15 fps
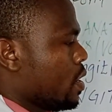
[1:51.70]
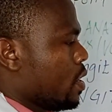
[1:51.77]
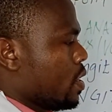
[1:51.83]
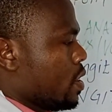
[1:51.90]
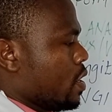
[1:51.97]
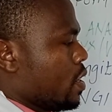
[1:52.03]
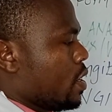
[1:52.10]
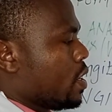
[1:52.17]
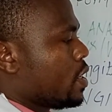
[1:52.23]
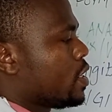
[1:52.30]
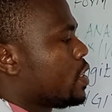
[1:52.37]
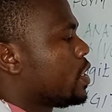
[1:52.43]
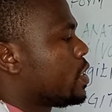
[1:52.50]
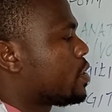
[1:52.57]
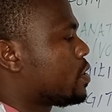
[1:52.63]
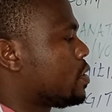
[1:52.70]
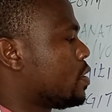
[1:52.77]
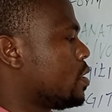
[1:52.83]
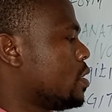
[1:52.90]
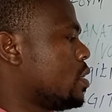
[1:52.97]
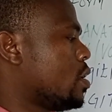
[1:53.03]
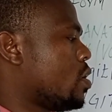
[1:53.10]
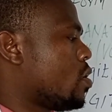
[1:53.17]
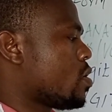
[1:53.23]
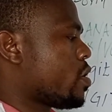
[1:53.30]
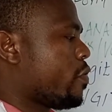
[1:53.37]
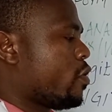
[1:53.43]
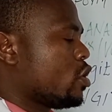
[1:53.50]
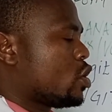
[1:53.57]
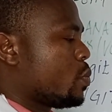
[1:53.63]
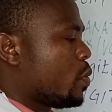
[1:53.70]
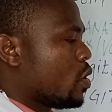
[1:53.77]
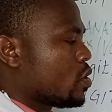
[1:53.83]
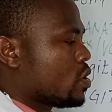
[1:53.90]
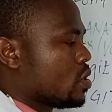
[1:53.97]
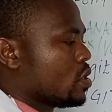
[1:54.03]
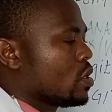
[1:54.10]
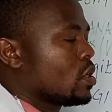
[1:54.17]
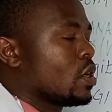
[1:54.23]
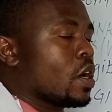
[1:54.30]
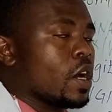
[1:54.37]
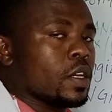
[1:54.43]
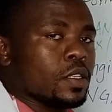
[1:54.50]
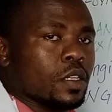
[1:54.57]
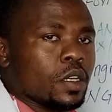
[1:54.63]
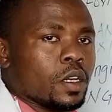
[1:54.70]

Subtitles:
The larynx or the voice box has